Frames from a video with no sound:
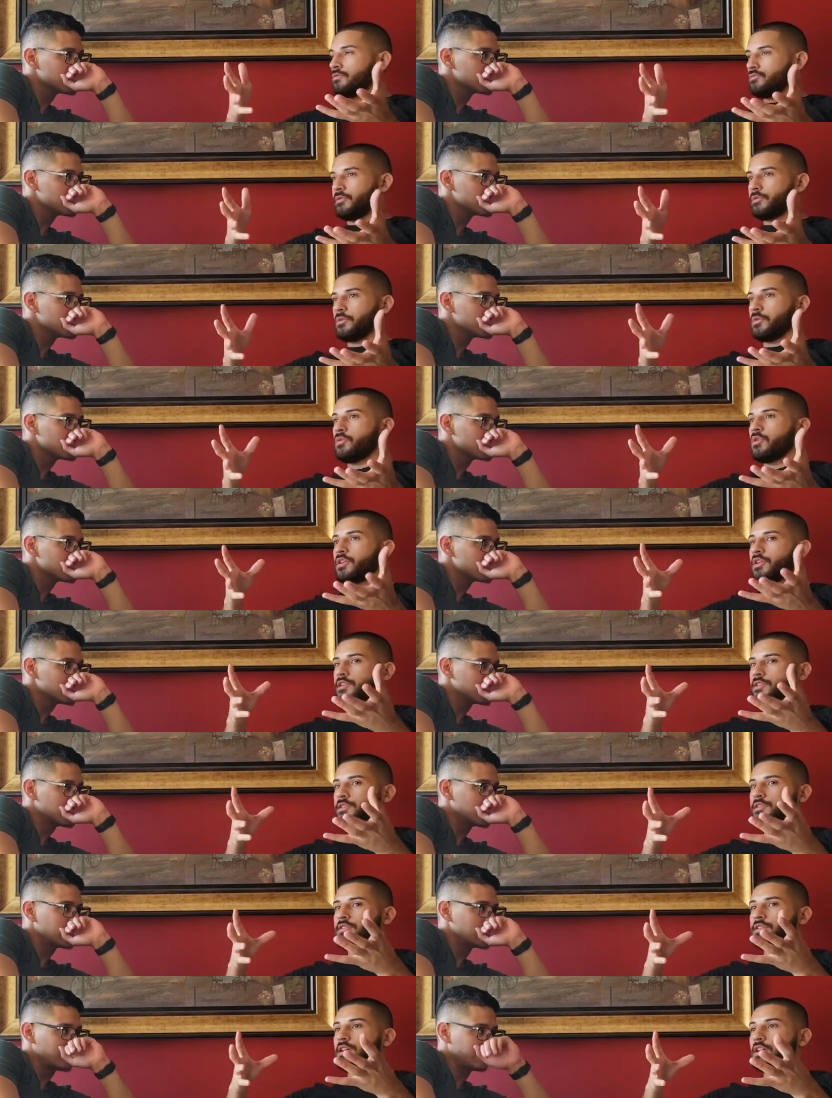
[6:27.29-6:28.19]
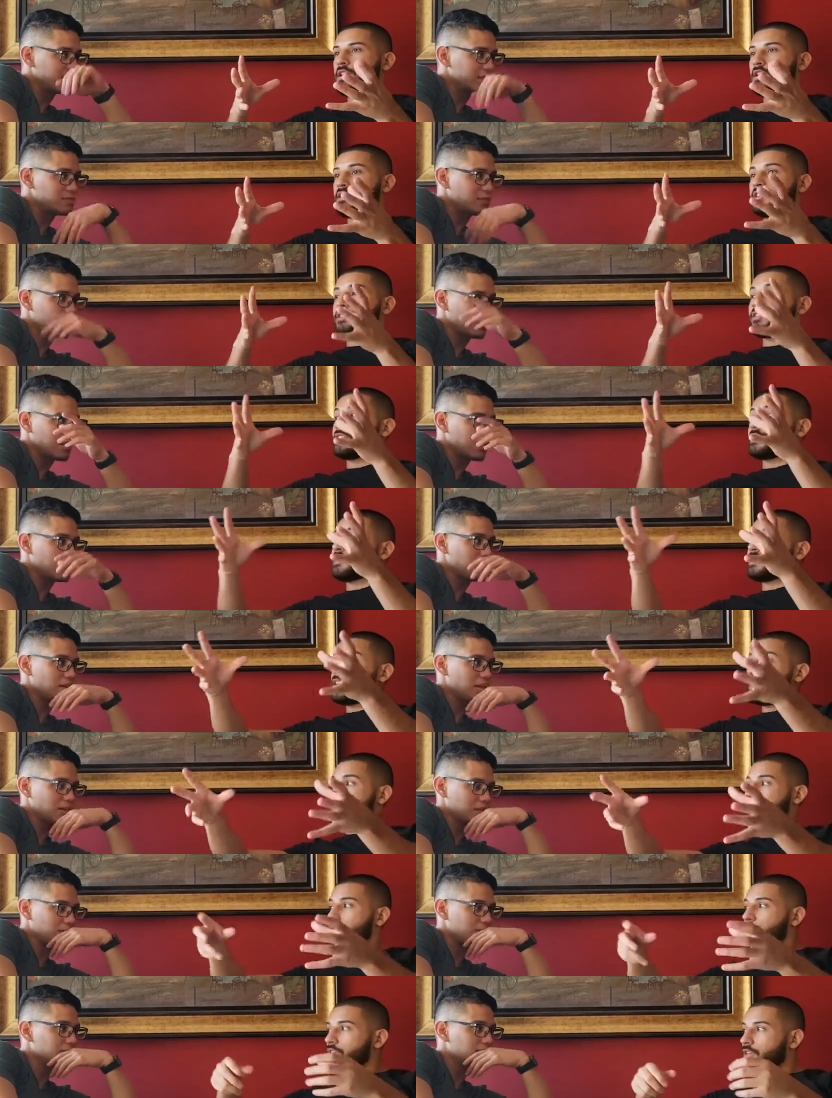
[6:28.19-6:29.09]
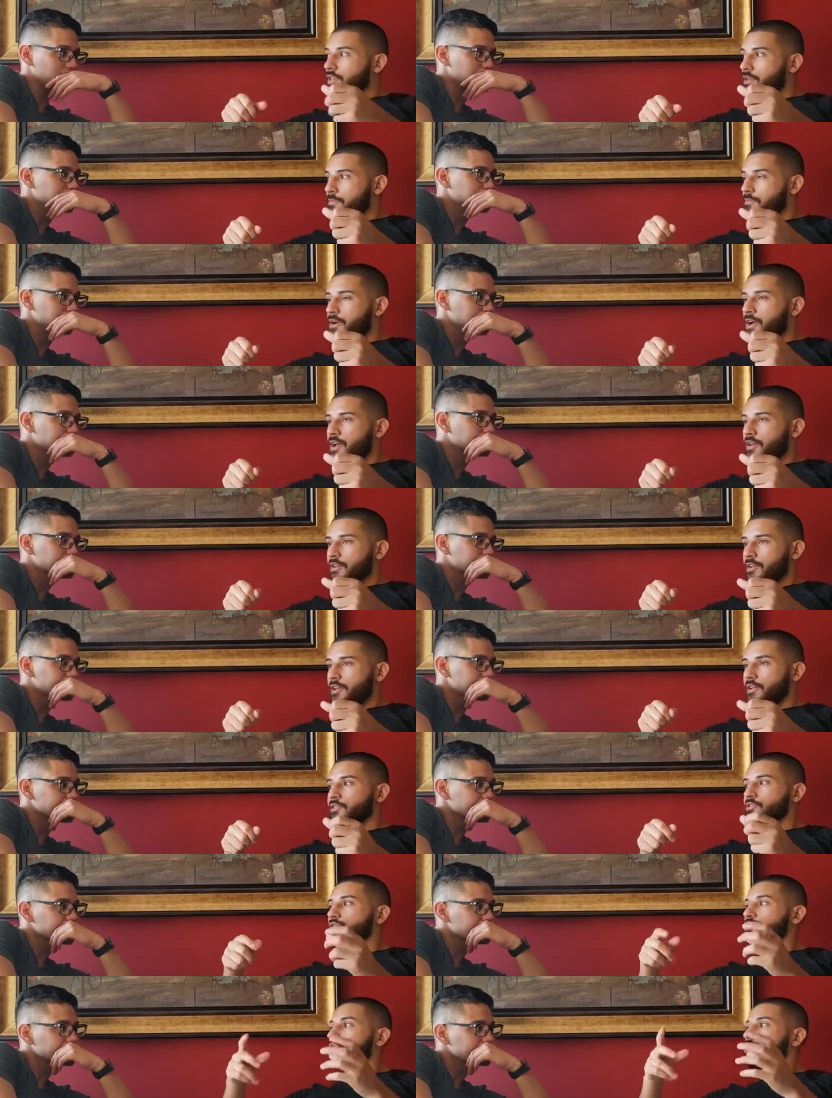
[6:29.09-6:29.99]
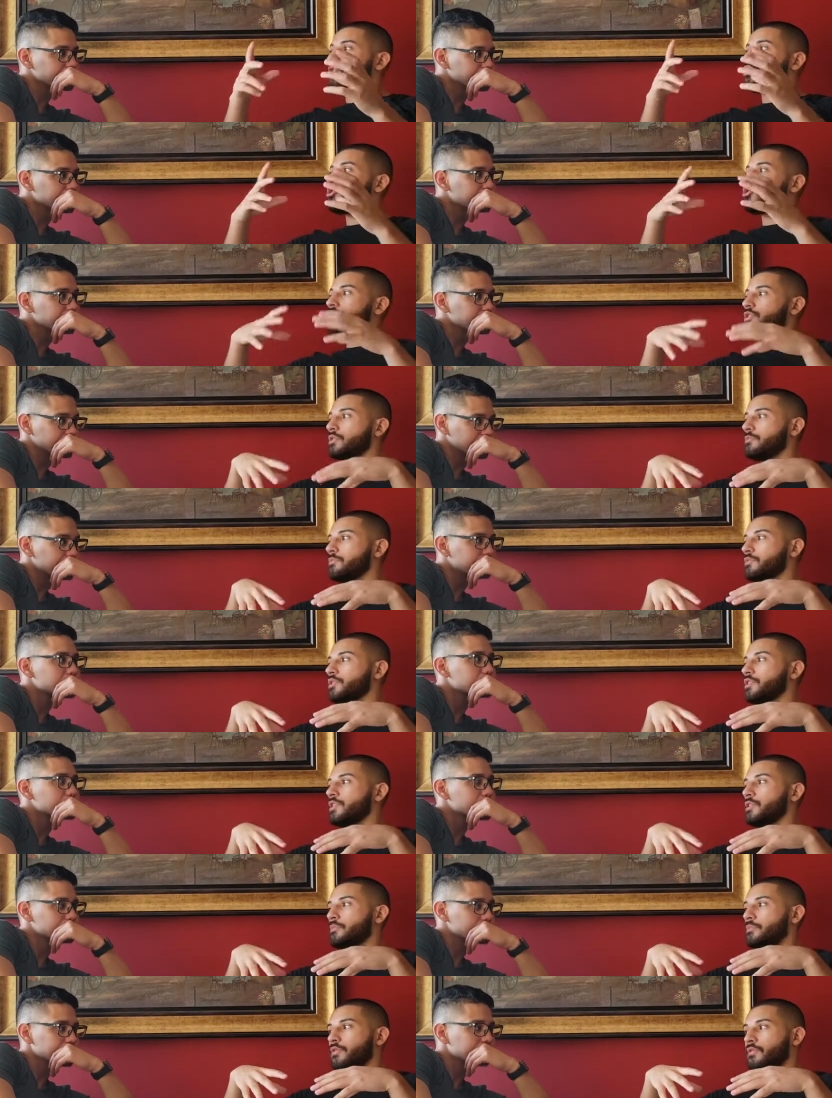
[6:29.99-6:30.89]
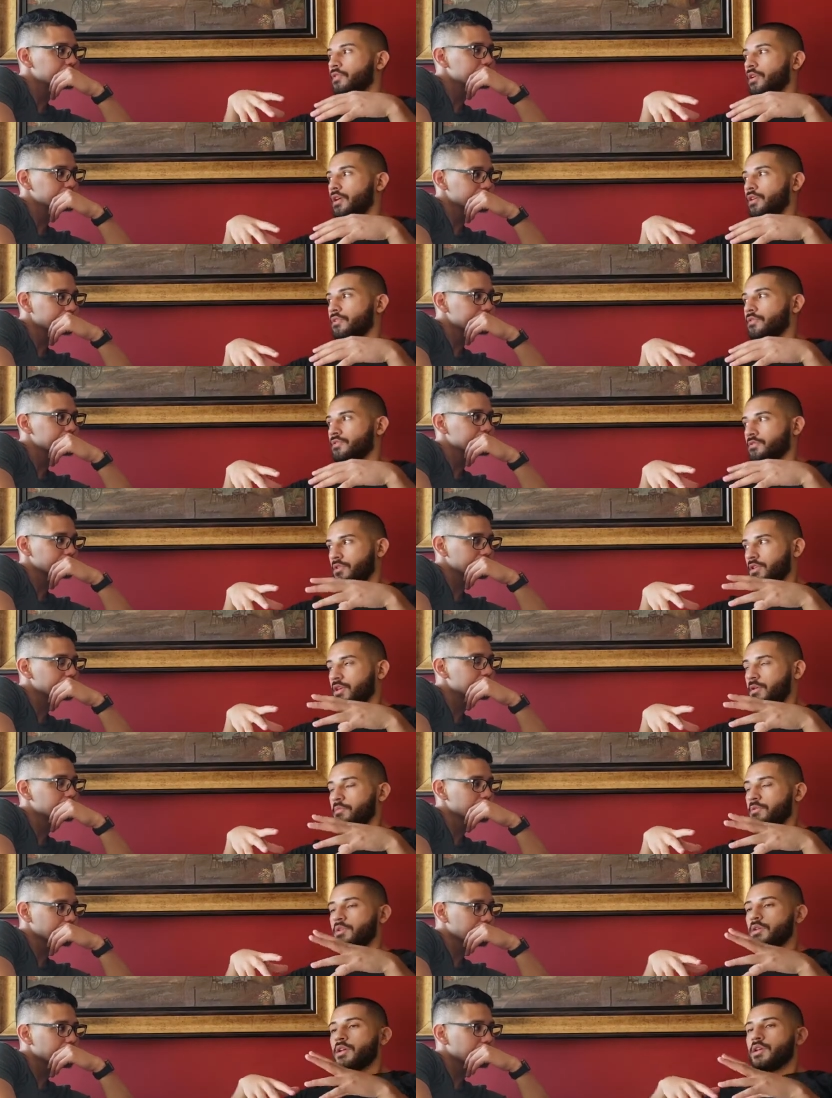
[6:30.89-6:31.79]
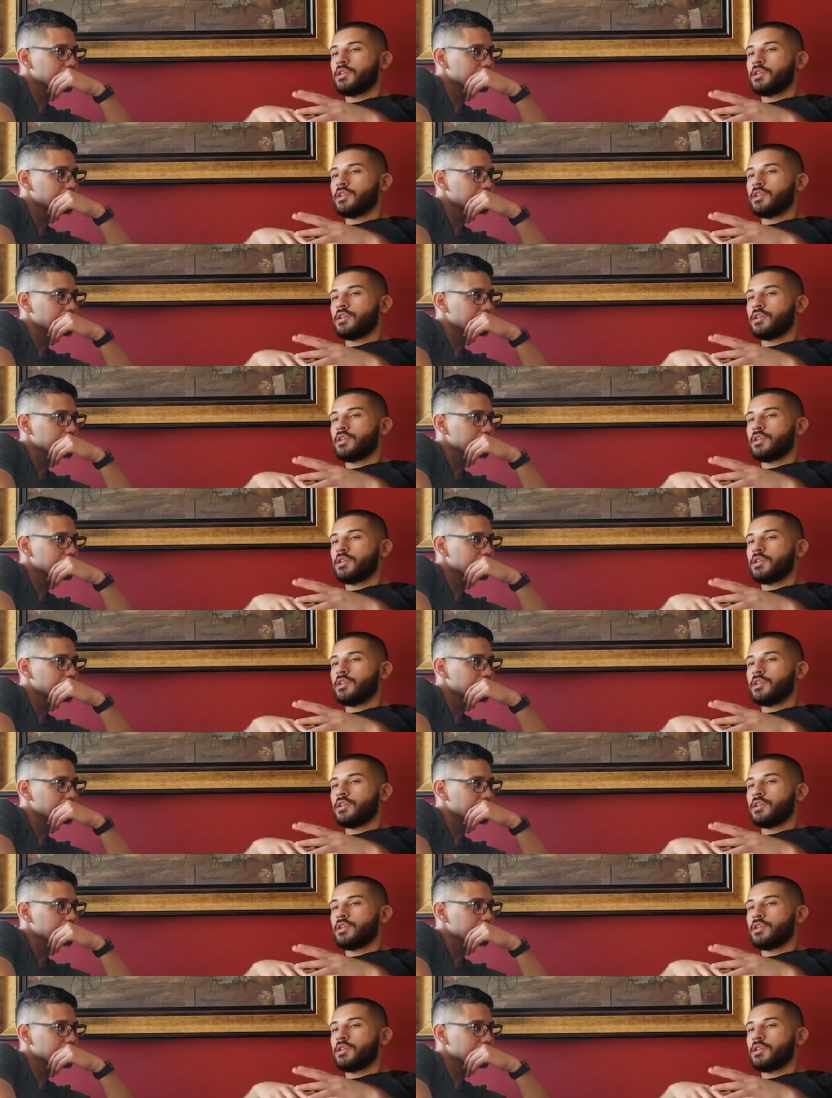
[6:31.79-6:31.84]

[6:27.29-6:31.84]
Speaker 1: What we want is the things money, the can, things buy. money can buy and the security money can provide. You get me?